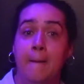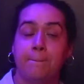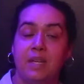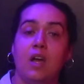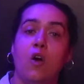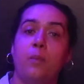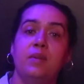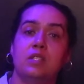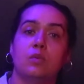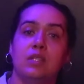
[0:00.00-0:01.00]
be open
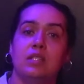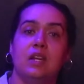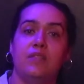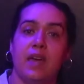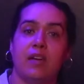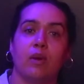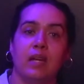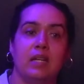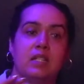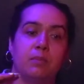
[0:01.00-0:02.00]
to receive that
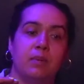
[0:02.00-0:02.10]
greatness.